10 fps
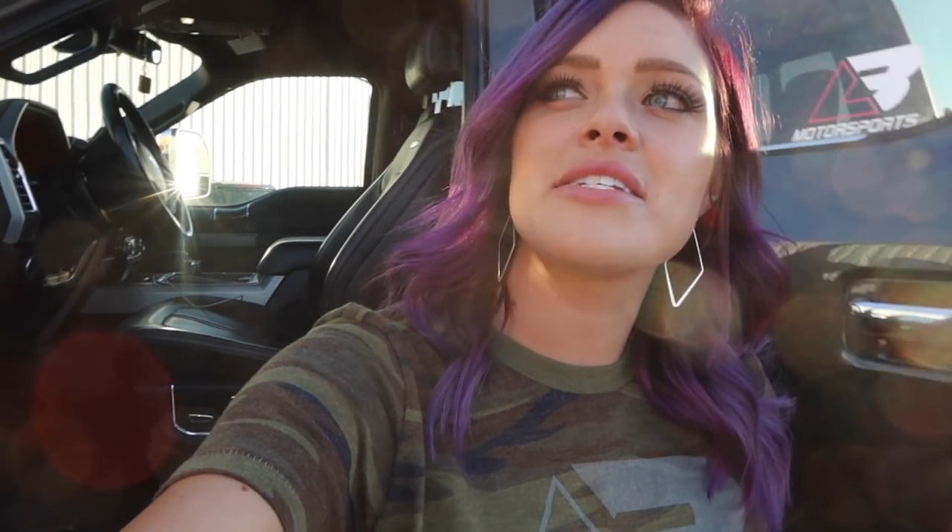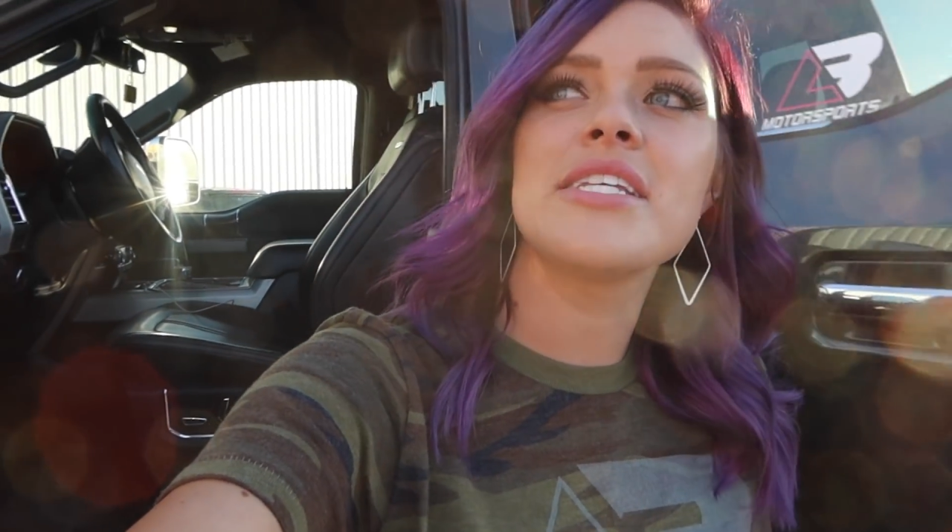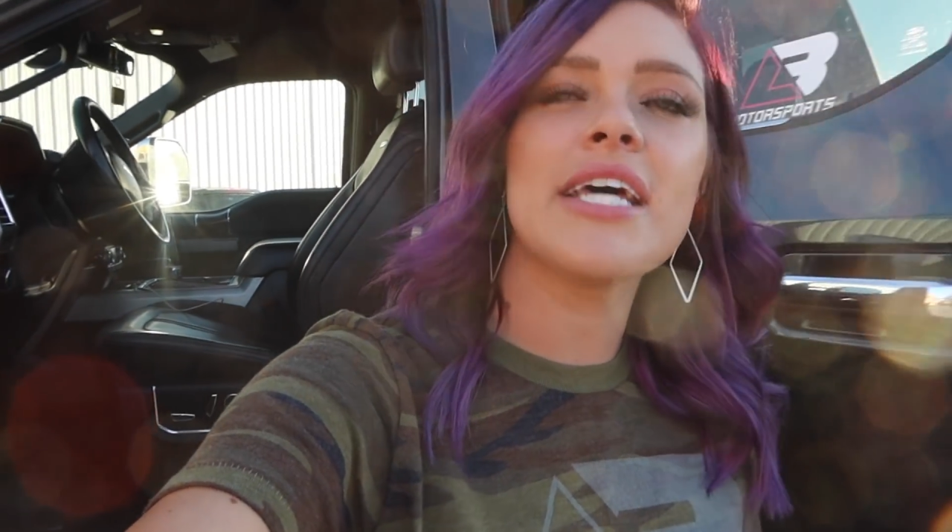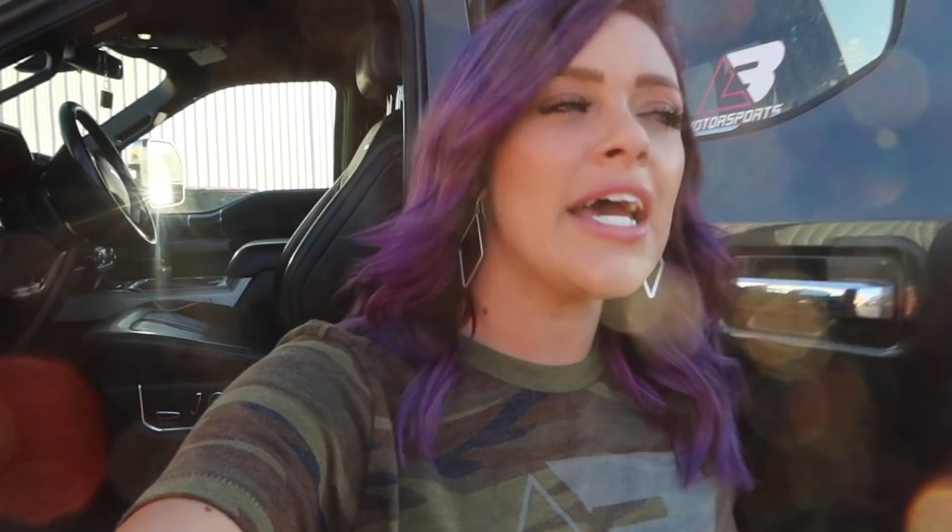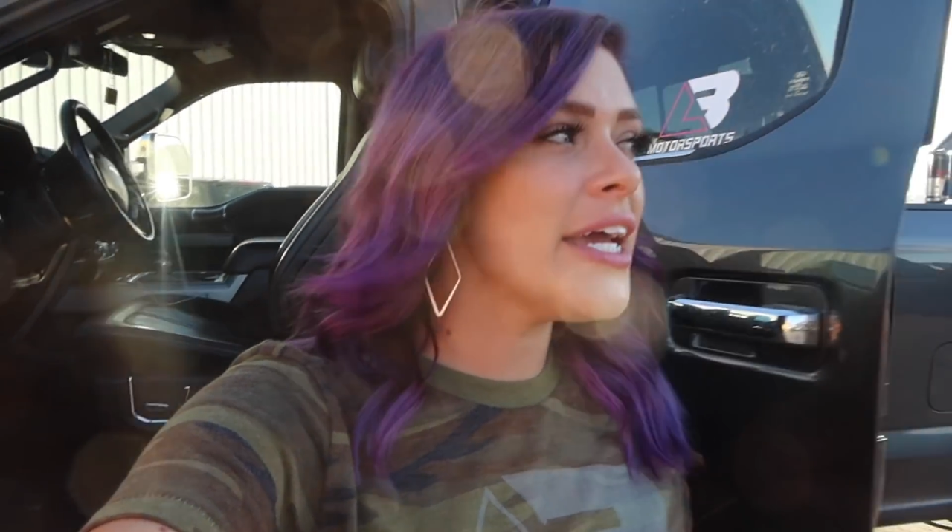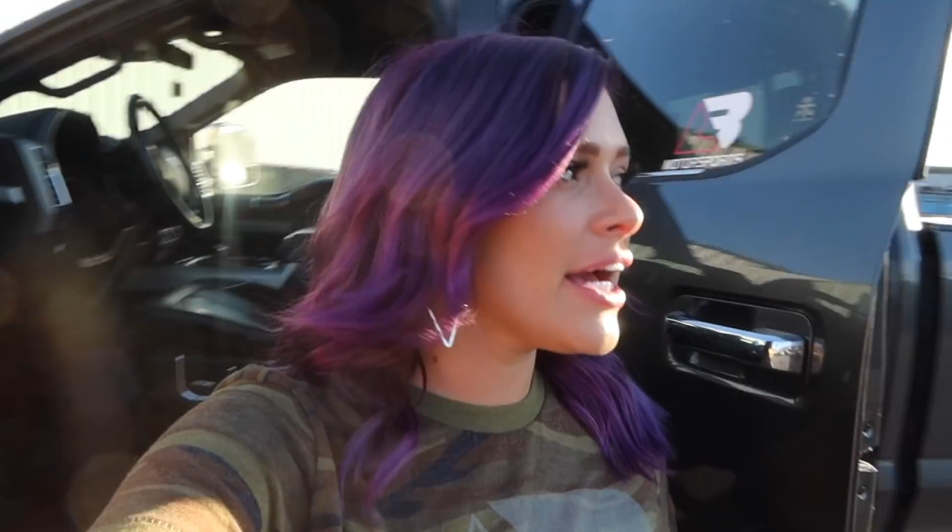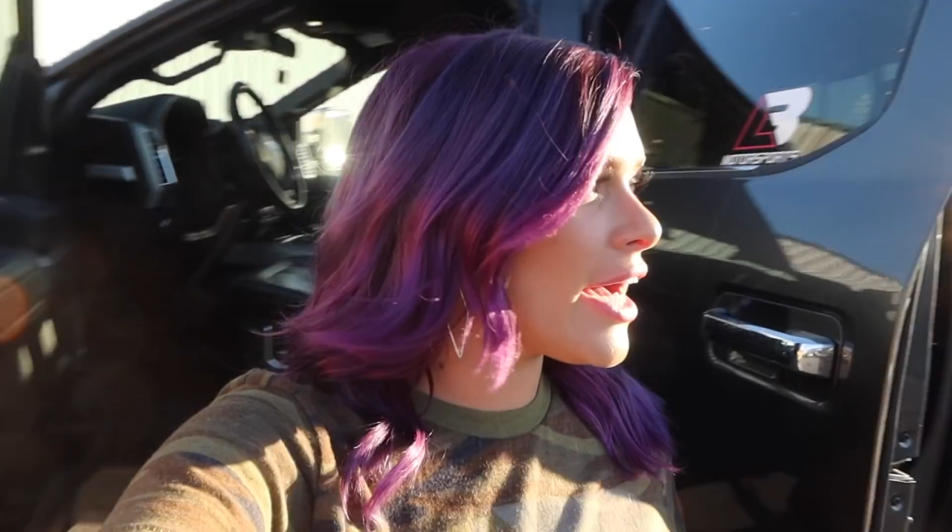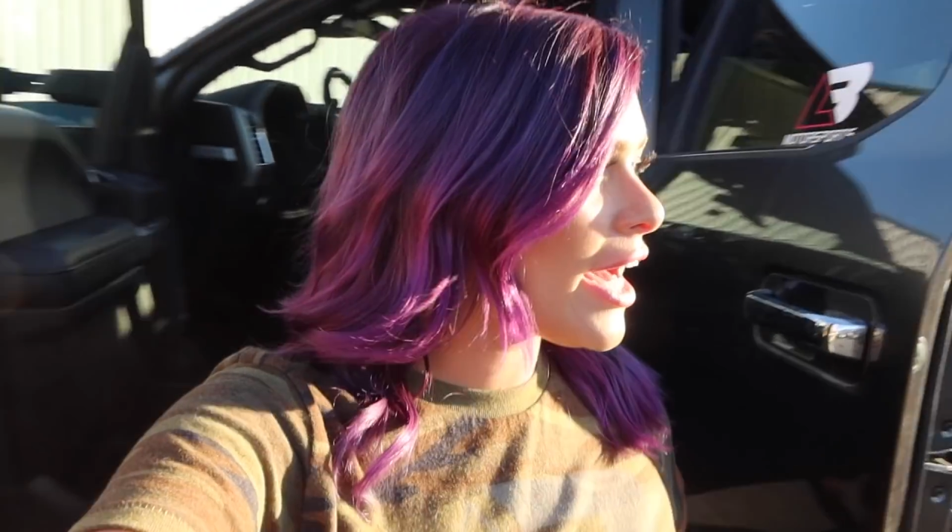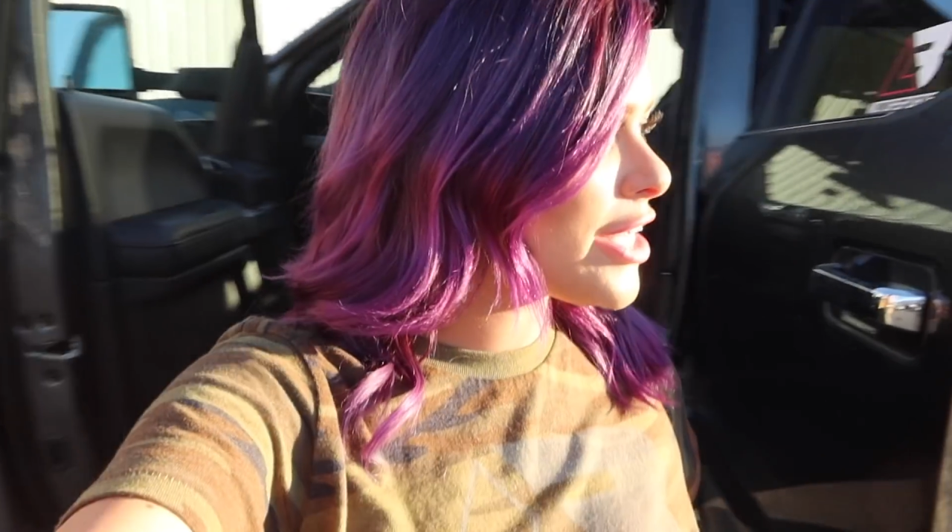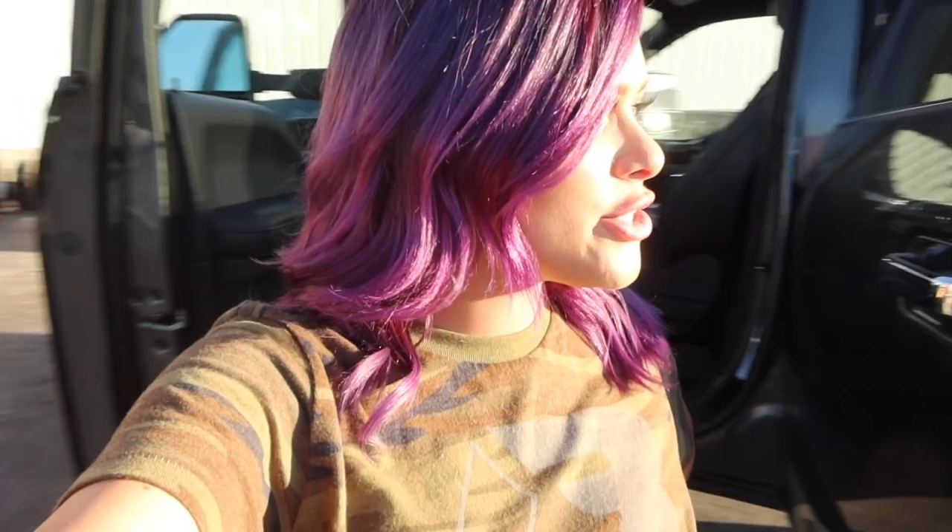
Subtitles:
today, I